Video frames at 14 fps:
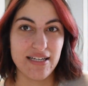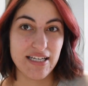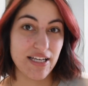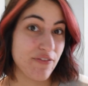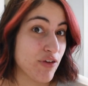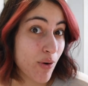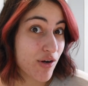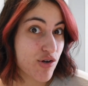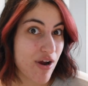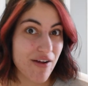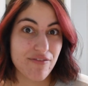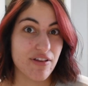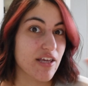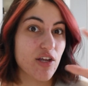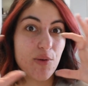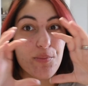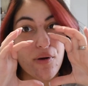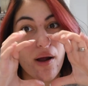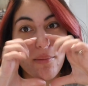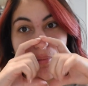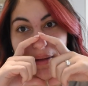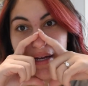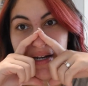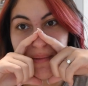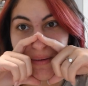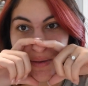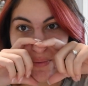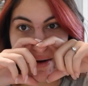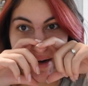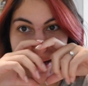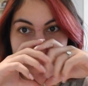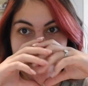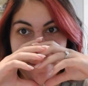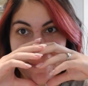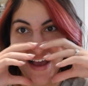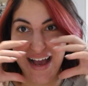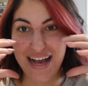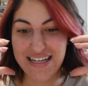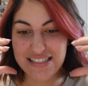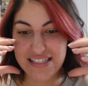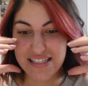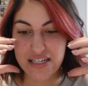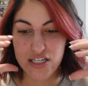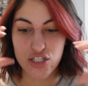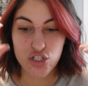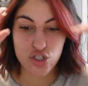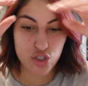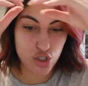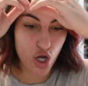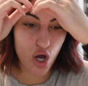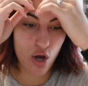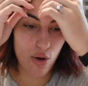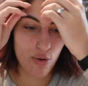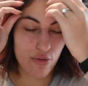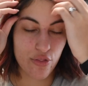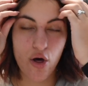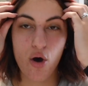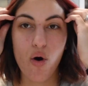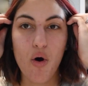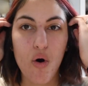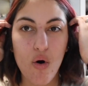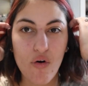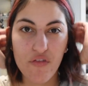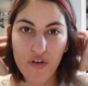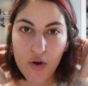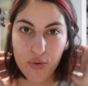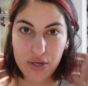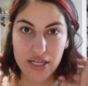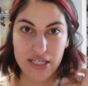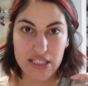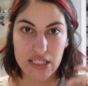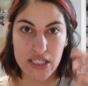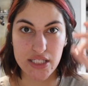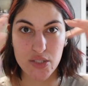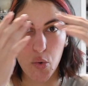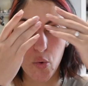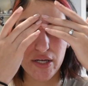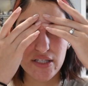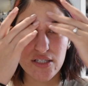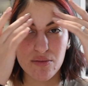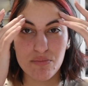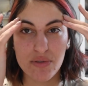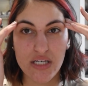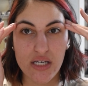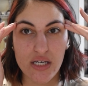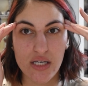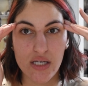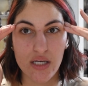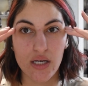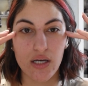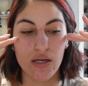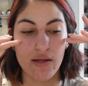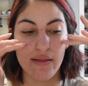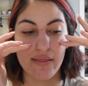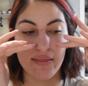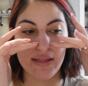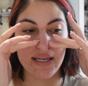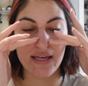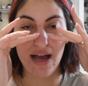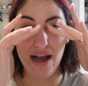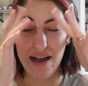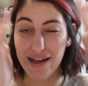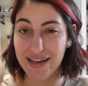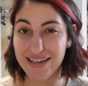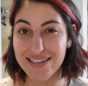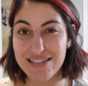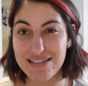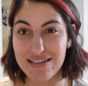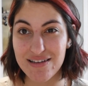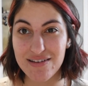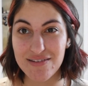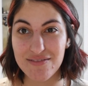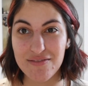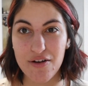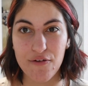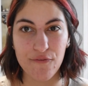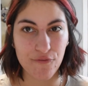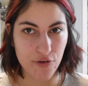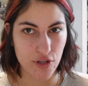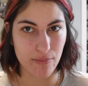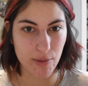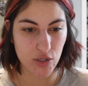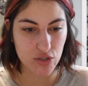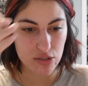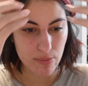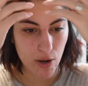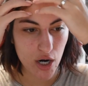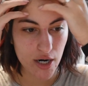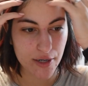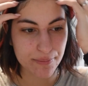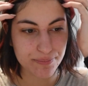if you are traveling, you're probably going to be wearing a mask, so the whole focus is going to be the eyes for the most part.